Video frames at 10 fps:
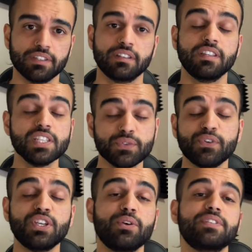
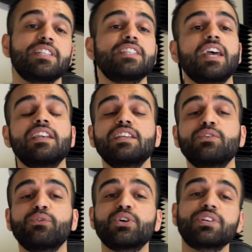is
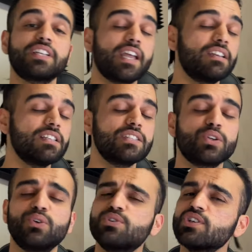intended for creators
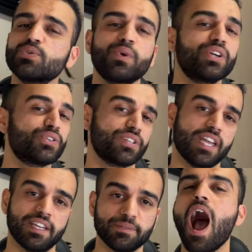who just want to
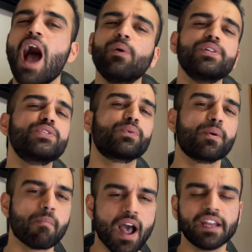create. I want to
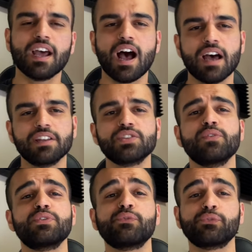remind artists
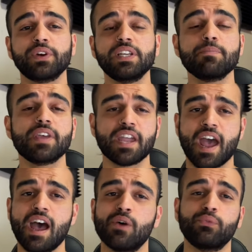of the freedom they
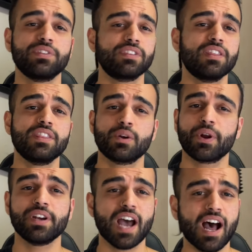have within
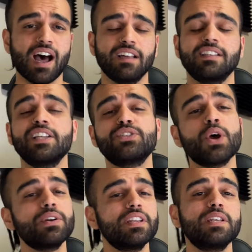their own art. They
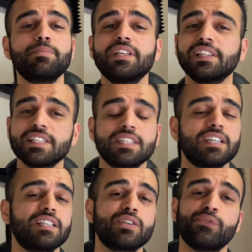don't need to be
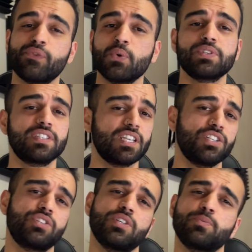listening to false
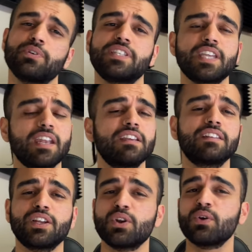teachers pretending
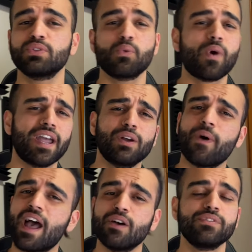they know the way
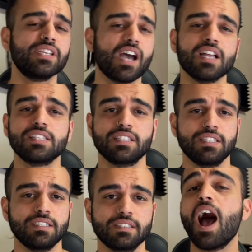or have the
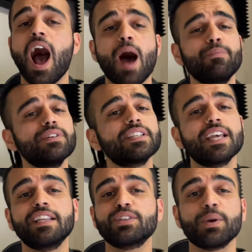answers. I'm not
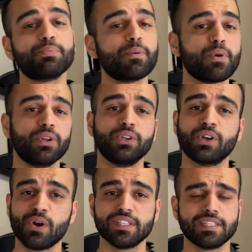saying don't promote your
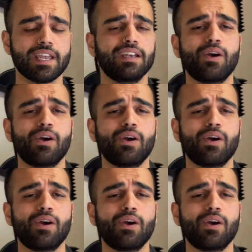content